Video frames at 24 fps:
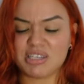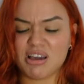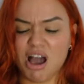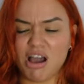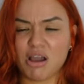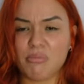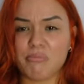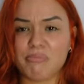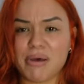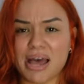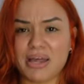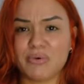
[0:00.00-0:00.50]

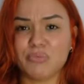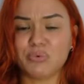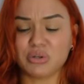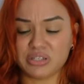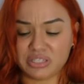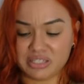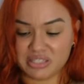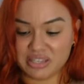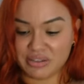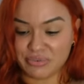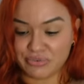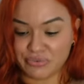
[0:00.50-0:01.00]
young men will
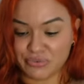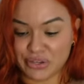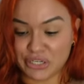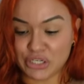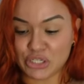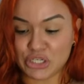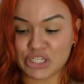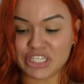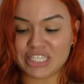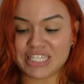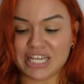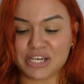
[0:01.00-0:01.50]
see
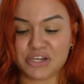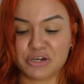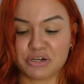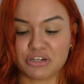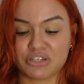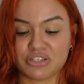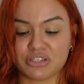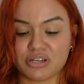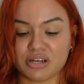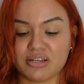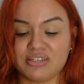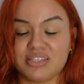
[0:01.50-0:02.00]
visions, and your
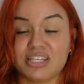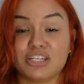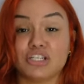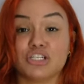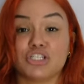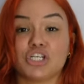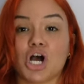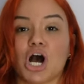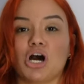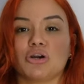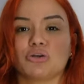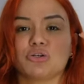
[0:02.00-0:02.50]
sons and
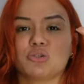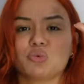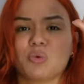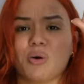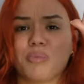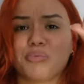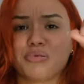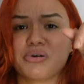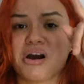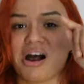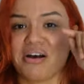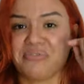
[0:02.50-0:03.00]
daughters
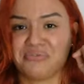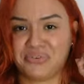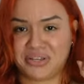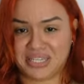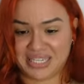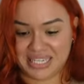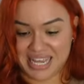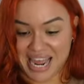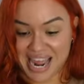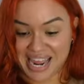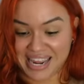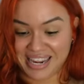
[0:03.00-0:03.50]
will
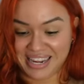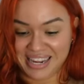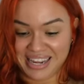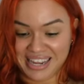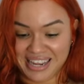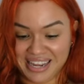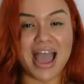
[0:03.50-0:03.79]
prophesy.